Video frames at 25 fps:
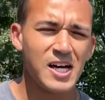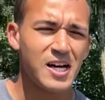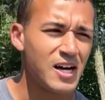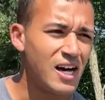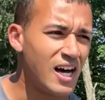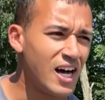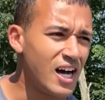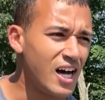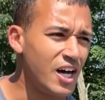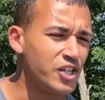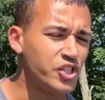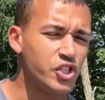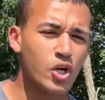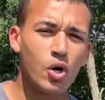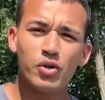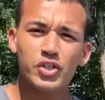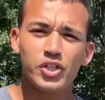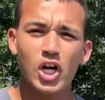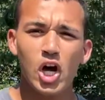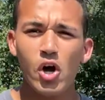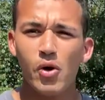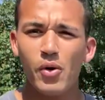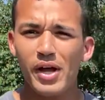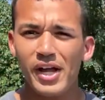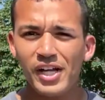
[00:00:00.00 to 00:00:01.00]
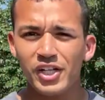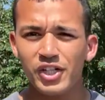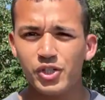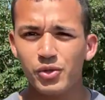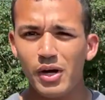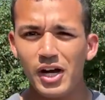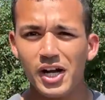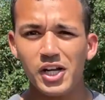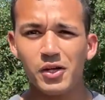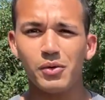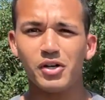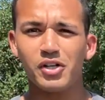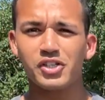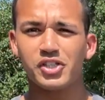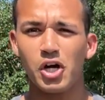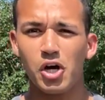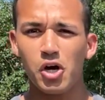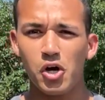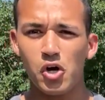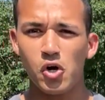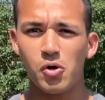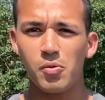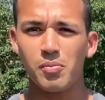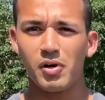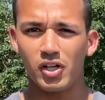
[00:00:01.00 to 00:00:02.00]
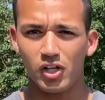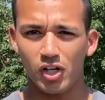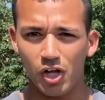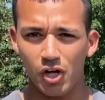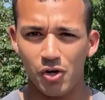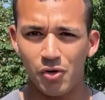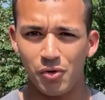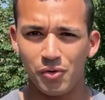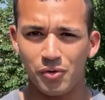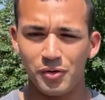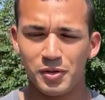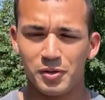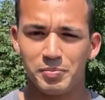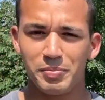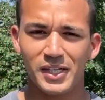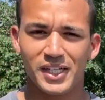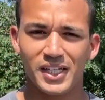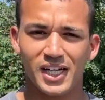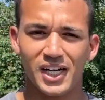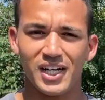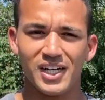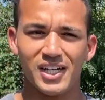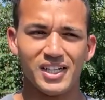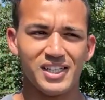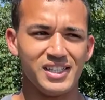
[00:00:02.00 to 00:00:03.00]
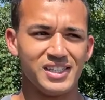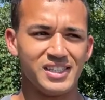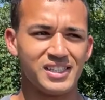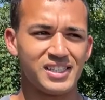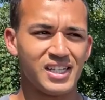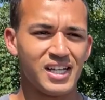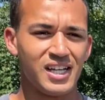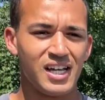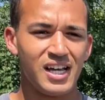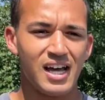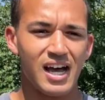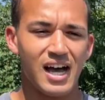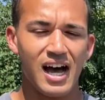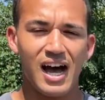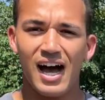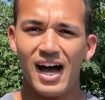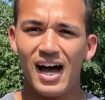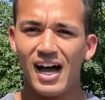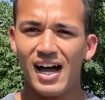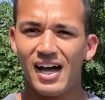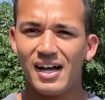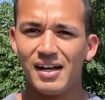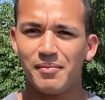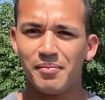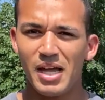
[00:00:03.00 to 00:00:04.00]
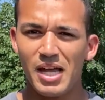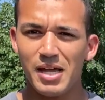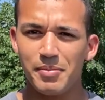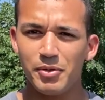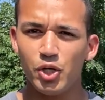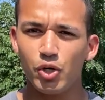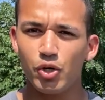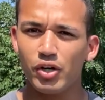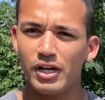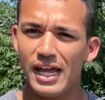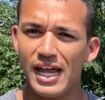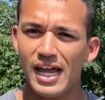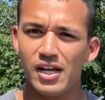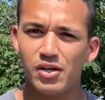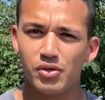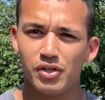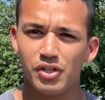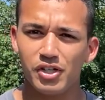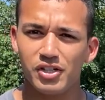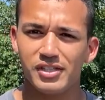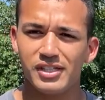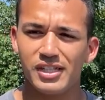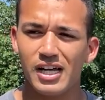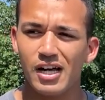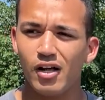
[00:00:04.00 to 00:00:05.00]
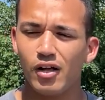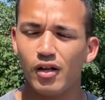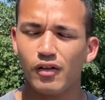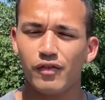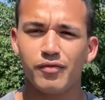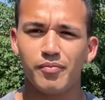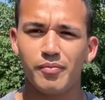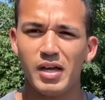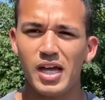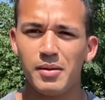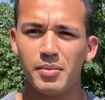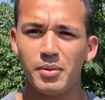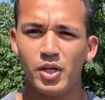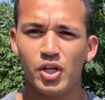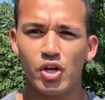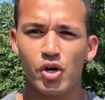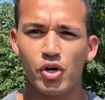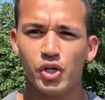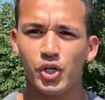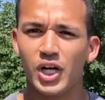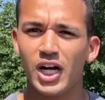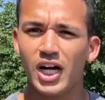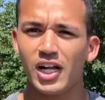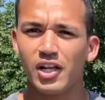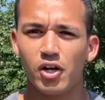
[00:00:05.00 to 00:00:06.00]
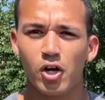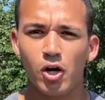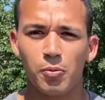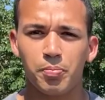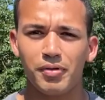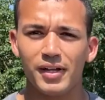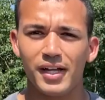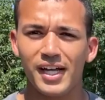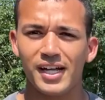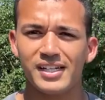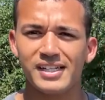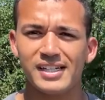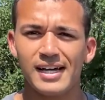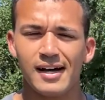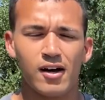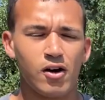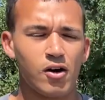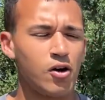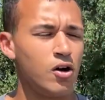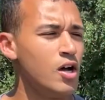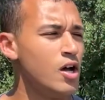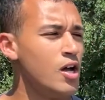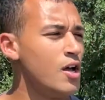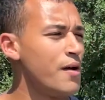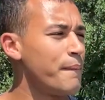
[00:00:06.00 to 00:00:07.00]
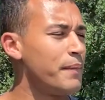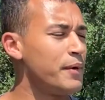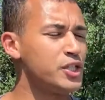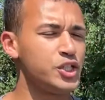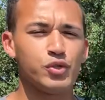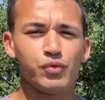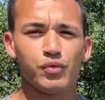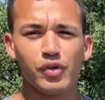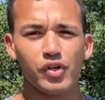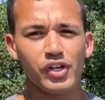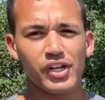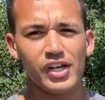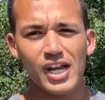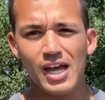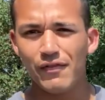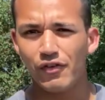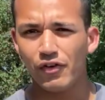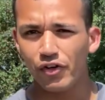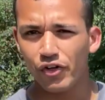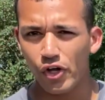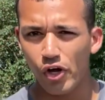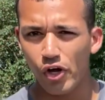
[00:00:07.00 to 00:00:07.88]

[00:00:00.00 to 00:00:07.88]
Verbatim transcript: Uh, don't go into anyone's home alone because I, uh, maybe you could handle yourself. Maybe you know you got it all planned out, but you really never